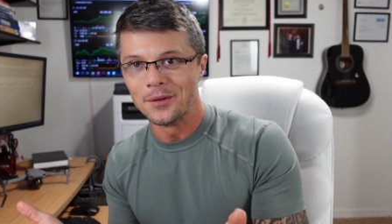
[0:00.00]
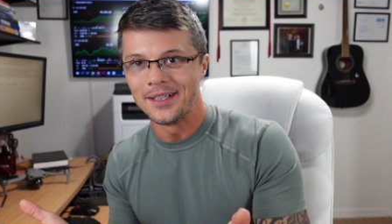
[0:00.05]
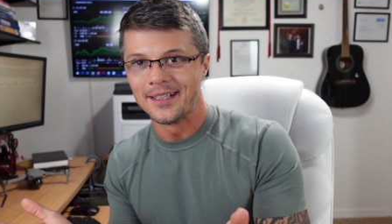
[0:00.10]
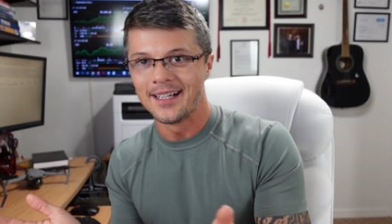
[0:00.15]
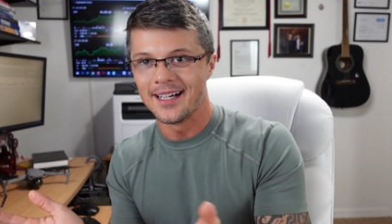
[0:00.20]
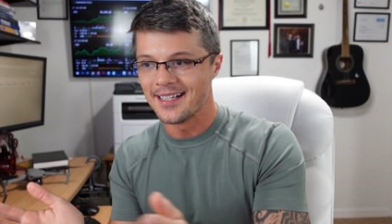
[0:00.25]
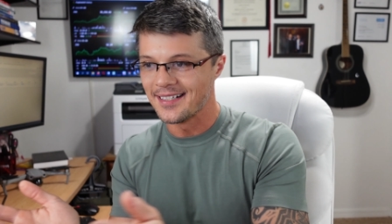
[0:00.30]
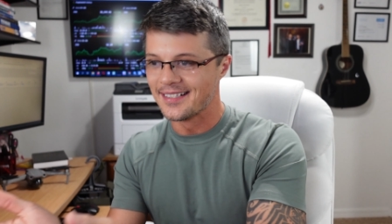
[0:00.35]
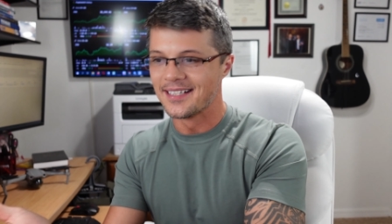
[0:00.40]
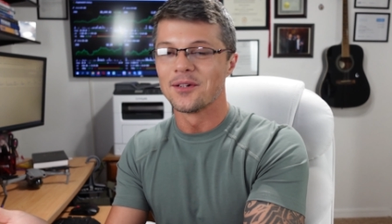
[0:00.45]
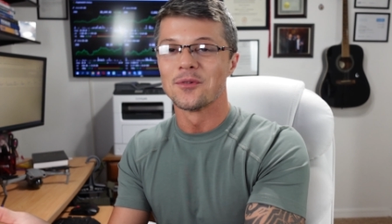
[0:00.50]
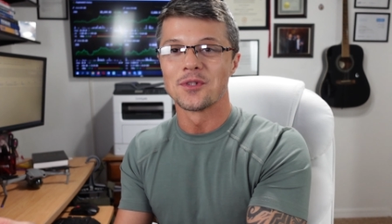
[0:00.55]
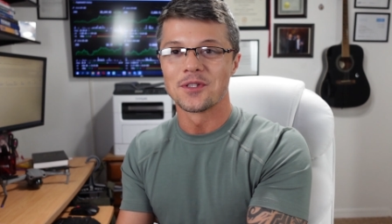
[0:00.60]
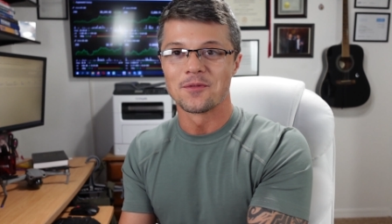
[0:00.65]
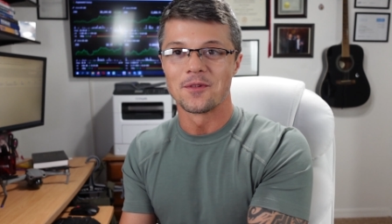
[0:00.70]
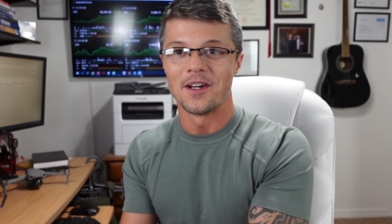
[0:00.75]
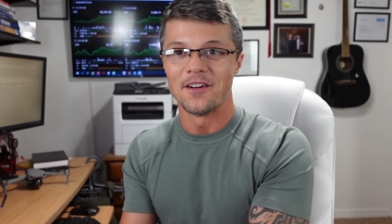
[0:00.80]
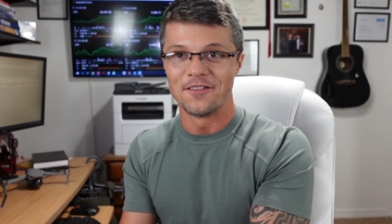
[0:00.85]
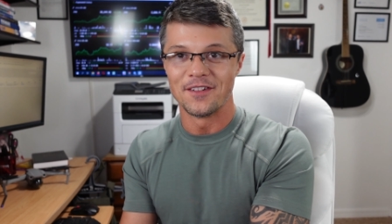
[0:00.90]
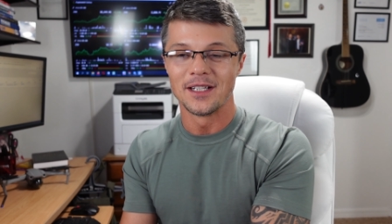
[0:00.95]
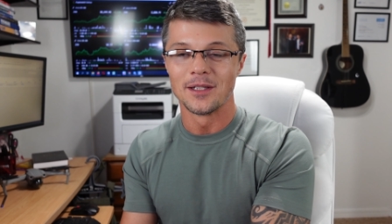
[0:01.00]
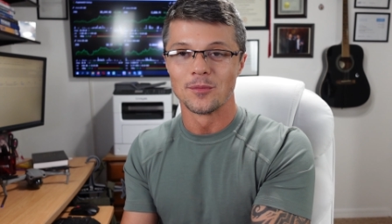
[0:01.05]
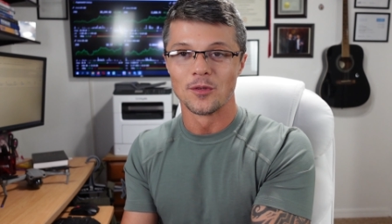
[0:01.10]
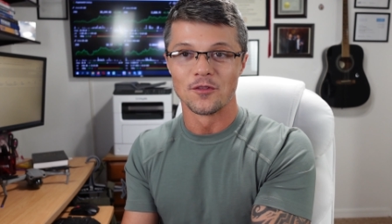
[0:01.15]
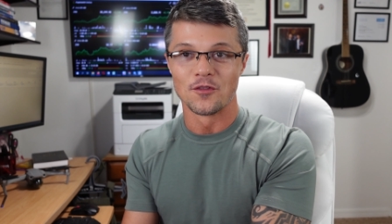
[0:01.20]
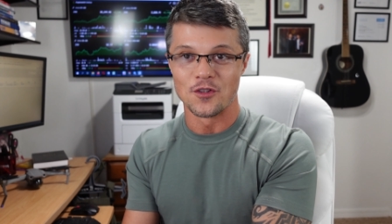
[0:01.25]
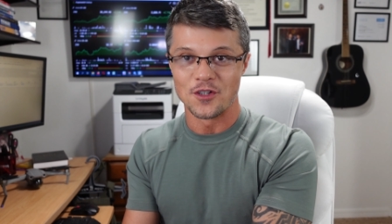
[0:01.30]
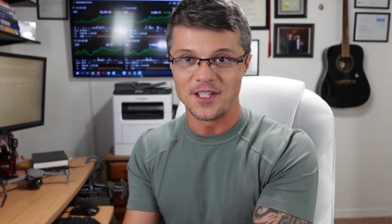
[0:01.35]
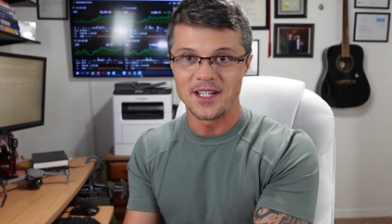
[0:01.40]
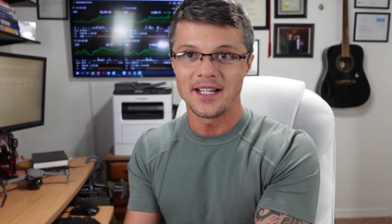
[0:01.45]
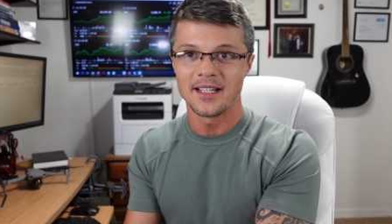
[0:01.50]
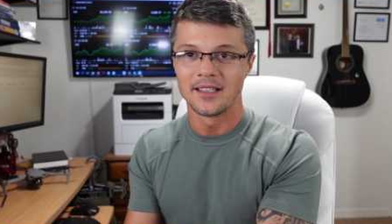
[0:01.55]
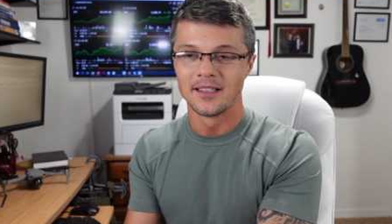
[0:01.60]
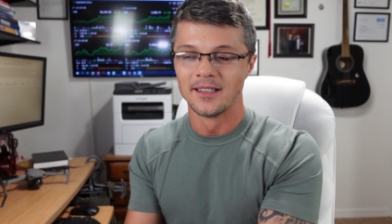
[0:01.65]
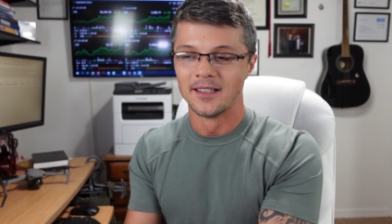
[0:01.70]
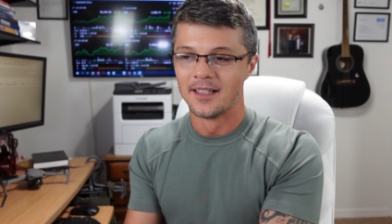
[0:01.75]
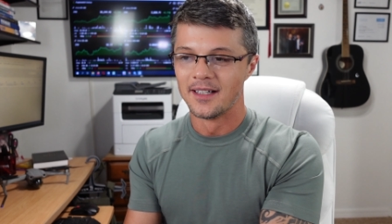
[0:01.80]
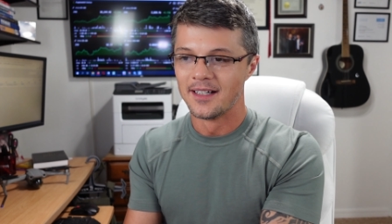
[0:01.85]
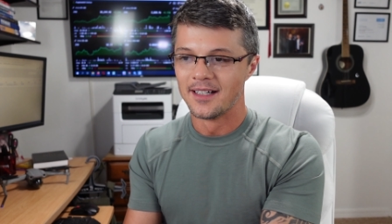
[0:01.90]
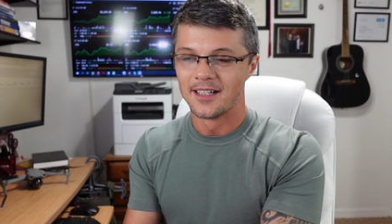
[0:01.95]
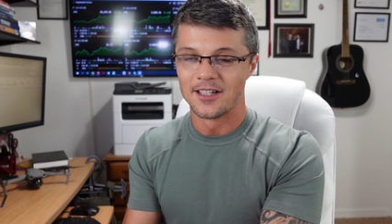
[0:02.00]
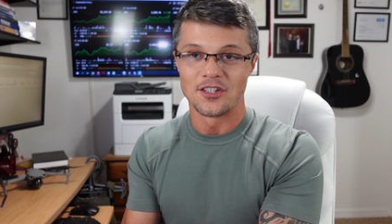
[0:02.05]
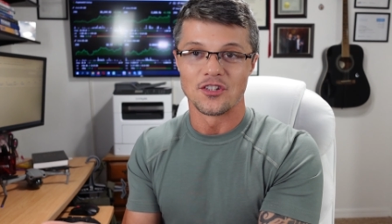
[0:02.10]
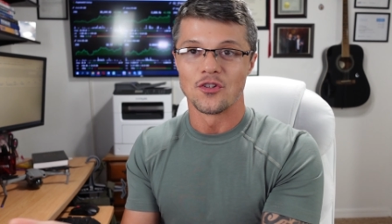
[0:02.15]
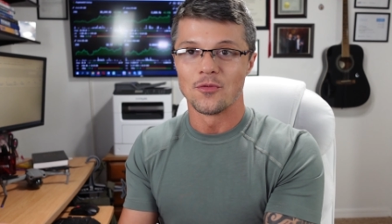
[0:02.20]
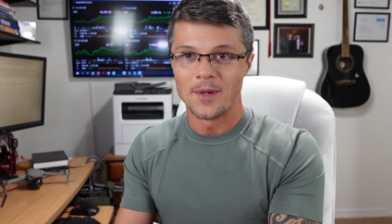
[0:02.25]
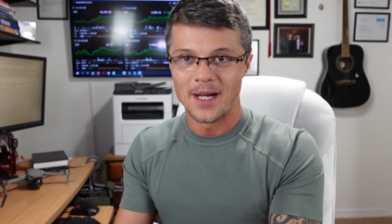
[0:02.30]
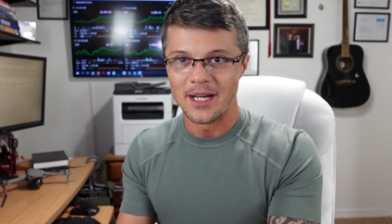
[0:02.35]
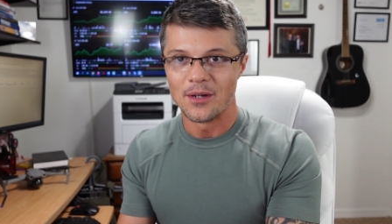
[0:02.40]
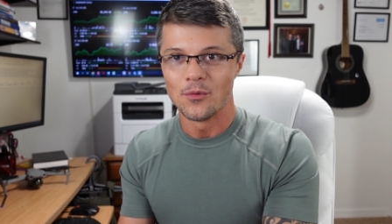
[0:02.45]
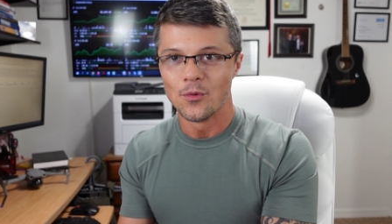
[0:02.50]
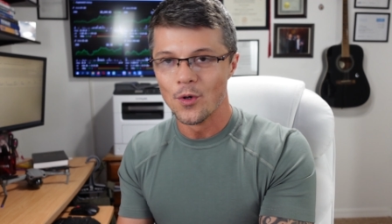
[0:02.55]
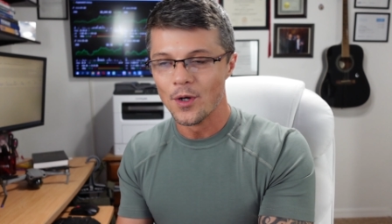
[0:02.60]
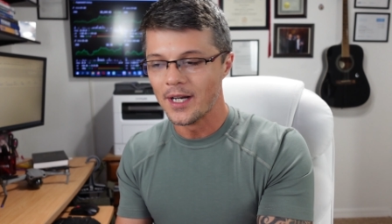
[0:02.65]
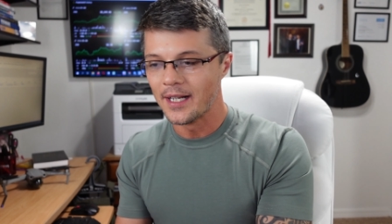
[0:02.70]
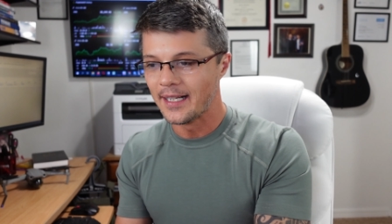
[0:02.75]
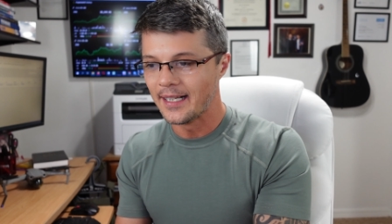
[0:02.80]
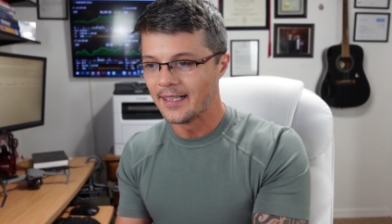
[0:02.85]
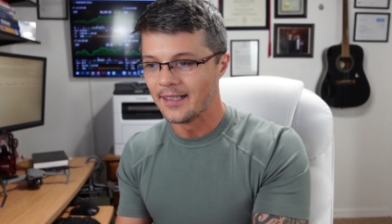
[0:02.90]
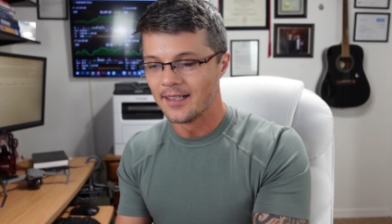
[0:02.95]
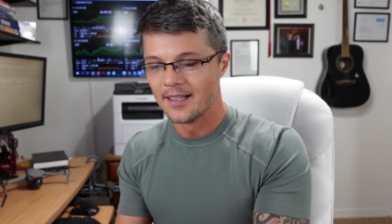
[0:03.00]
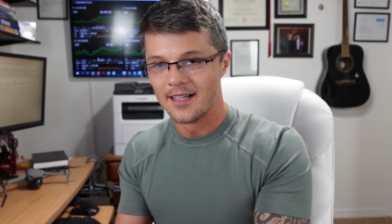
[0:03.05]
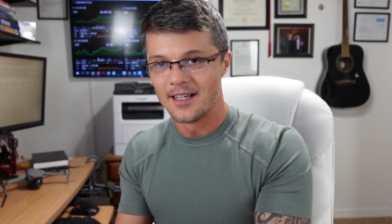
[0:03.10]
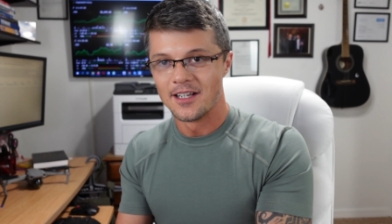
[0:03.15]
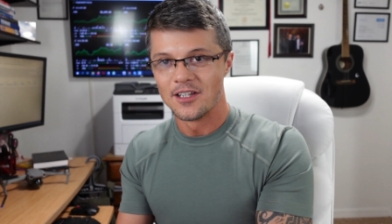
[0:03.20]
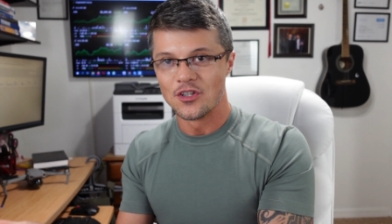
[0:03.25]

only guns that was available for sale because nobody wanted it.